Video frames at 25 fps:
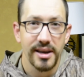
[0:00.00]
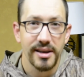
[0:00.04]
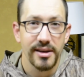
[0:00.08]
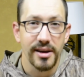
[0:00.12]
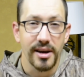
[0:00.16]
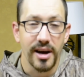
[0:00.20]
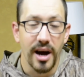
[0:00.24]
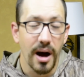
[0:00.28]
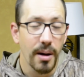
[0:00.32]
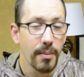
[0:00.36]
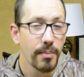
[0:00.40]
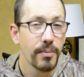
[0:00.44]

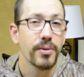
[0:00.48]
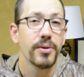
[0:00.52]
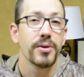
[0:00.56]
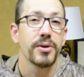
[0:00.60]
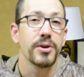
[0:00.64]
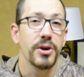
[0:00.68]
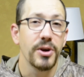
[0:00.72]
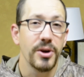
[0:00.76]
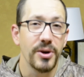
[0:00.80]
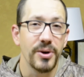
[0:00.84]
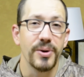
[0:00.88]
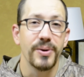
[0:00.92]
humble
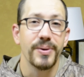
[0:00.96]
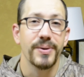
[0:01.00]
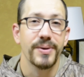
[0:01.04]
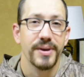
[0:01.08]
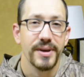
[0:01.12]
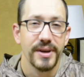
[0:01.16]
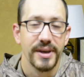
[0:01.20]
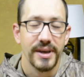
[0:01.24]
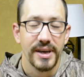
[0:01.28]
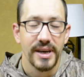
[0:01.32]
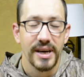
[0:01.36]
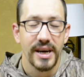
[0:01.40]
you
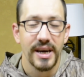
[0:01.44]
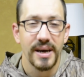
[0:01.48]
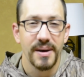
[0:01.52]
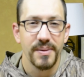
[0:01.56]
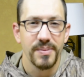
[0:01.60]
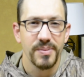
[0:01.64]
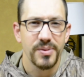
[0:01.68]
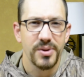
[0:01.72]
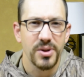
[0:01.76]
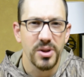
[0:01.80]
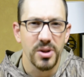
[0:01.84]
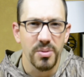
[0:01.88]

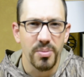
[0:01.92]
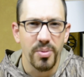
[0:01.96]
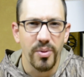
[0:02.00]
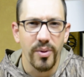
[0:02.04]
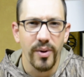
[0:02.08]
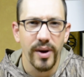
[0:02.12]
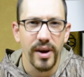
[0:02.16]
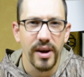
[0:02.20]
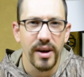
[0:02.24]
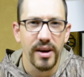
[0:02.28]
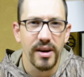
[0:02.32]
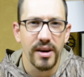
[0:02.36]
to the
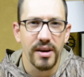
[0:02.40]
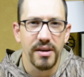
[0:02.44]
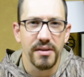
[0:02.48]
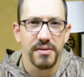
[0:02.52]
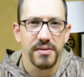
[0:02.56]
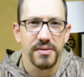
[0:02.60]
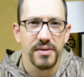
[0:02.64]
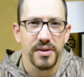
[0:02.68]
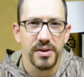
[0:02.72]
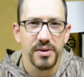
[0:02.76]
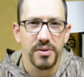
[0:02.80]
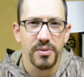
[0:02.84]
point of
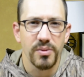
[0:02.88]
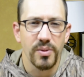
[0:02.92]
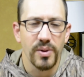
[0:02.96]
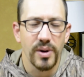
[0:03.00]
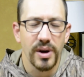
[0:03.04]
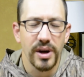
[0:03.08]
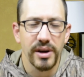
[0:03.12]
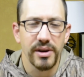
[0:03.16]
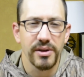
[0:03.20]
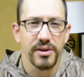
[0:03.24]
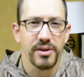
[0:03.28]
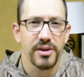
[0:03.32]

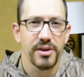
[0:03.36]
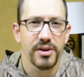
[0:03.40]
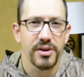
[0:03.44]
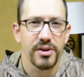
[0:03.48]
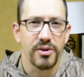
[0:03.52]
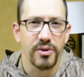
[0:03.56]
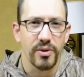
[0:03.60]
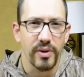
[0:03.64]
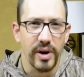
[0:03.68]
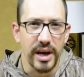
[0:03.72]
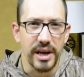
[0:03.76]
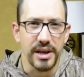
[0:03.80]
real
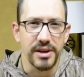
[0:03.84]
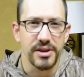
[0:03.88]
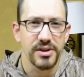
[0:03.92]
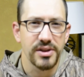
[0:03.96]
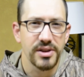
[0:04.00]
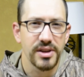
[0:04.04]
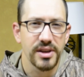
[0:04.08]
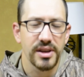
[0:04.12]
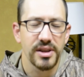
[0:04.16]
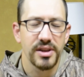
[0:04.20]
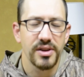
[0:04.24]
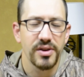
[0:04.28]

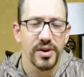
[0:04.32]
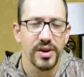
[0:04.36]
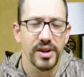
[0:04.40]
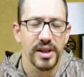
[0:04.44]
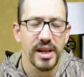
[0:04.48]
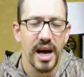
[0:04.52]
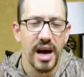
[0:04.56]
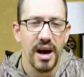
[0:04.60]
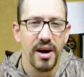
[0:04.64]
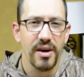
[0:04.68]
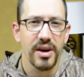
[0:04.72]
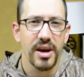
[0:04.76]
grace, to
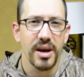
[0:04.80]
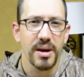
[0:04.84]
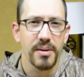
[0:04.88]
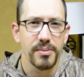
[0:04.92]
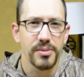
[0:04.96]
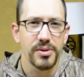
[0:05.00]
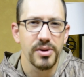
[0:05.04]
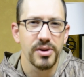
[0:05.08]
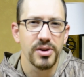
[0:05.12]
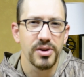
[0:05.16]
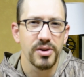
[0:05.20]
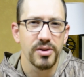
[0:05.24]
allow
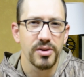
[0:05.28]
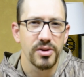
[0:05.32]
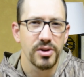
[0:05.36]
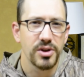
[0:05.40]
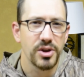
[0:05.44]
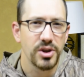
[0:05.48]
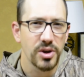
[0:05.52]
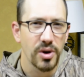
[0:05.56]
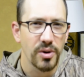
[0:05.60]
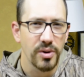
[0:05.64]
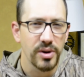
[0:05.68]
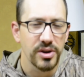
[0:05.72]
Him to
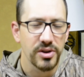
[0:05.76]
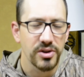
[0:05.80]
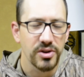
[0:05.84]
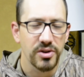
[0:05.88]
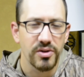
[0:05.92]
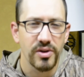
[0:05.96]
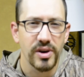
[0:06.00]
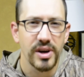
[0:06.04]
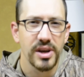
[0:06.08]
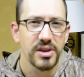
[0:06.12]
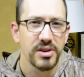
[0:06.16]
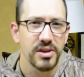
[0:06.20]
show His
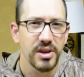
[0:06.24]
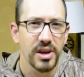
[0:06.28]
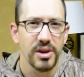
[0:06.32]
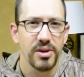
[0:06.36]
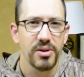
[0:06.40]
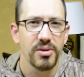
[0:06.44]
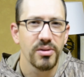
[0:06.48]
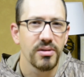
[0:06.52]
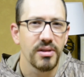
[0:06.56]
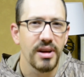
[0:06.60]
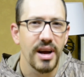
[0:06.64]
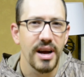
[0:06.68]
grace in
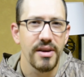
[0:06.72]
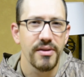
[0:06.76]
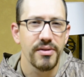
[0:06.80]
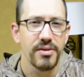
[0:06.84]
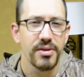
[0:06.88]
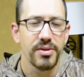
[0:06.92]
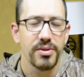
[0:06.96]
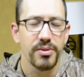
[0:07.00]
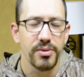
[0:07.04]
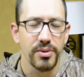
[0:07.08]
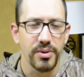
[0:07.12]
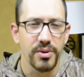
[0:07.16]
your life
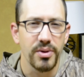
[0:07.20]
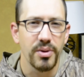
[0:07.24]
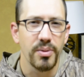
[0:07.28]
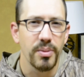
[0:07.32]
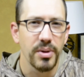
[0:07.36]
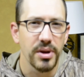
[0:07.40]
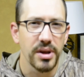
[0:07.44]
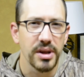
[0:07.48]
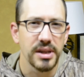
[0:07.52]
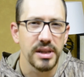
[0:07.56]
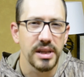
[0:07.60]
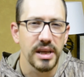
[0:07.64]
through
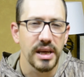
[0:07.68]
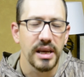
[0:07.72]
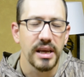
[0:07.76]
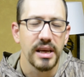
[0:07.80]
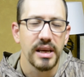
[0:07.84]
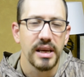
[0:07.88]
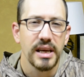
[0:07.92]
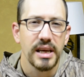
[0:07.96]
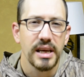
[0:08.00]
humility.